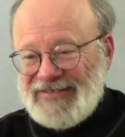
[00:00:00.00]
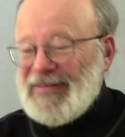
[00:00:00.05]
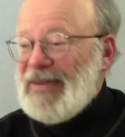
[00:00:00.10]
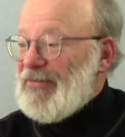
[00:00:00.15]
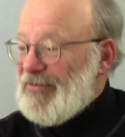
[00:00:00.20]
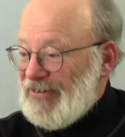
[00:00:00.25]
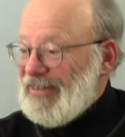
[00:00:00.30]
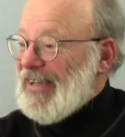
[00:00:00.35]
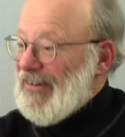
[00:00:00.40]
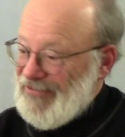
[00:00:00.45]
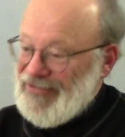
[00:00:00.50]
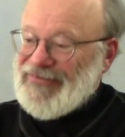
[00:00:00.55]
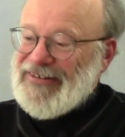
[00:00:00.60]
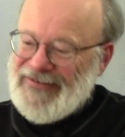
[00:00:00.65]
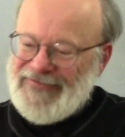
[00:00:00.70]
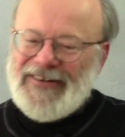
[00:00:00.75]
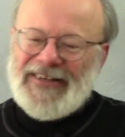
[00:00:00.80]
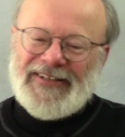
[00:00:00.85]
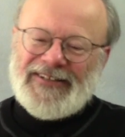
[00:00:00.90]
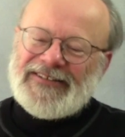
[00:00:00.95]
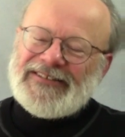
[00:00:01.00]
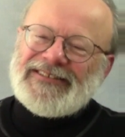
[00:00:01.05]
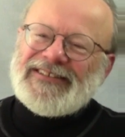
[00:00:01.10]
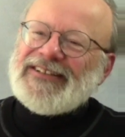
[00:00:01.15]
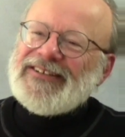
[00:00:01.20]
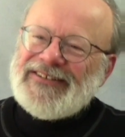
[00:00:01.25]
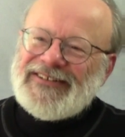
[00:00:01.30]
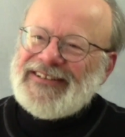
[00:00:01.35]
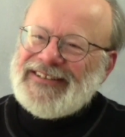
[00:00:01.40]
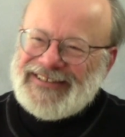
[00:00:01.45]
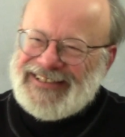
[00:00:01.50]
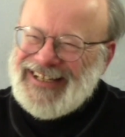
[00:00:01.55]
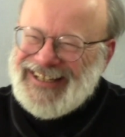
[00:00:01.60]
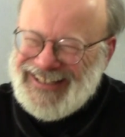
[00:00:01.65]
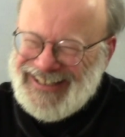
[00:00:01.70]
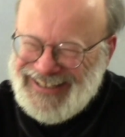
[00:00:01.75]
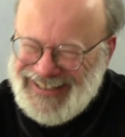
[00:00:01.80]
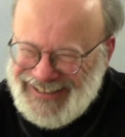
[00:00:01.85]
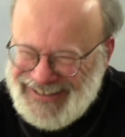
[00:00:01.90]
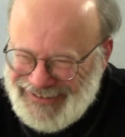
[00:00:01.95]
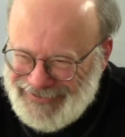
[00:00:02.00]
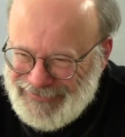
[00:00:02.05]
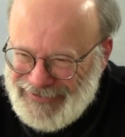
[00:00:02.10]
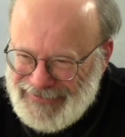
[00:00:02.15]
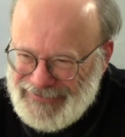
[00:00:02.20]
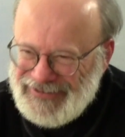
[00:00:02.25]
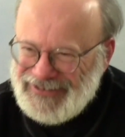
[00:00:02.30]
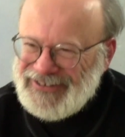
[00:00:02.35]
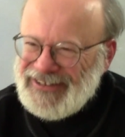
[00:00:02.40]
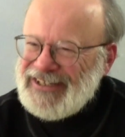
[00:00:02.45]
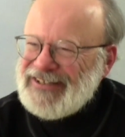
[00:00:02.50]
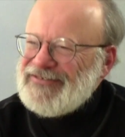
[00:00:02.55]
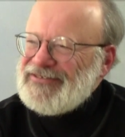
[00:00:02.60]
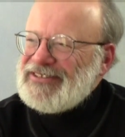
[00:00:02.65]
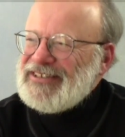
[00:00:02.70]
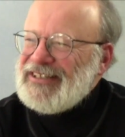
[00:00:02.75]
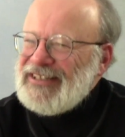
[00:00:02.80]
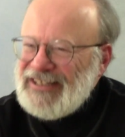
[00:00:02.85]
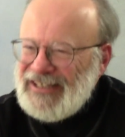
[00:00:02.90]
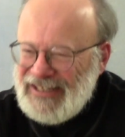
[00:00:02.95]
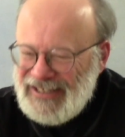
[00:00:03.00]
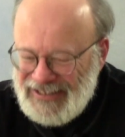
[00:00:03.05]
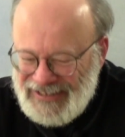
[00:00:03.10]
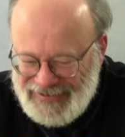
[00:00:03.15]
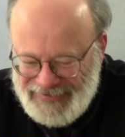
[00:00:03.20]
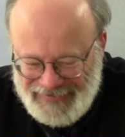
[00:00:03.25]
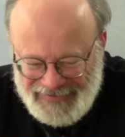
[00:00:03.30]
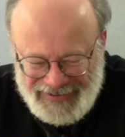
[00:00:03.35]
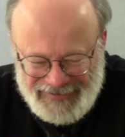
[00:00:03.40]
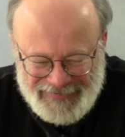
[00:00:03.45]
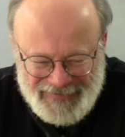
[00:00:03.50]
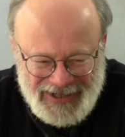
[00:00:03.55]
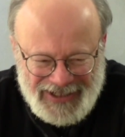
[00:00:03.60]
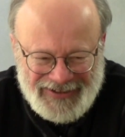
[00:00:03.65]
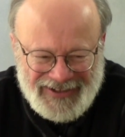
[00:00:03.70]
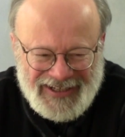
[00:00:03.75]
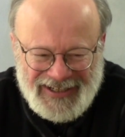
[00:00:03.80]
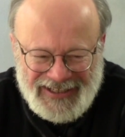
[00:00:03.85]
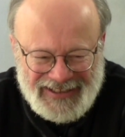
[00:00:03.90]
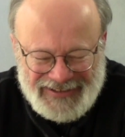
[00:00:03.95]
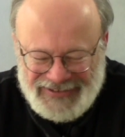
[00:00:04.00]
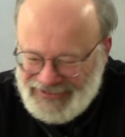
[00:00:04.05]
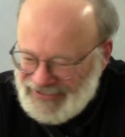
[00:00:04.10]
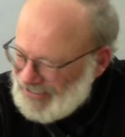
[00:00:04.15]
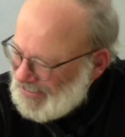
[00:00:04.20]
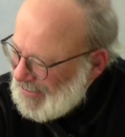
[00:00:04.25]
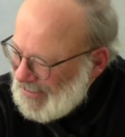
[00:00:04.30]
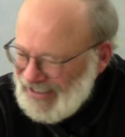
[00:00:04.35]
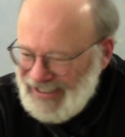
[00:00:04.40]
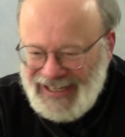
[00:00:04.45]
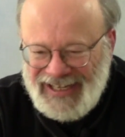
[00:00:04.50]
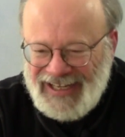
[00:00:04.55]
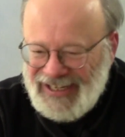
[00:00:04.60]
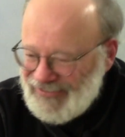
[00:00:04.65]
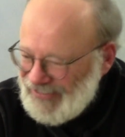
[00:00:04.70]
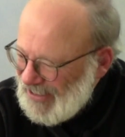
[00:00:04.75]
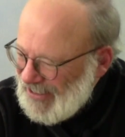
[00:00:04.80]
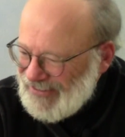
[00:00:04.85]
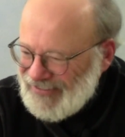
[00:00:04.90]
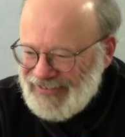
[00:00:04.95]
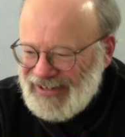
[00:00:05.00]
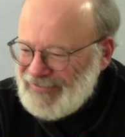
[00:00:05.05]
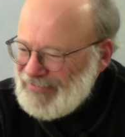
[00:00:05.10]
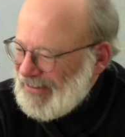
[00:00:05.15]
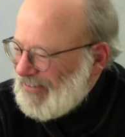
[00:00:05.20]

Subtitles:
Does the baby really have three mothers? You know, does the woman who gives the mitochondrial DNA have any?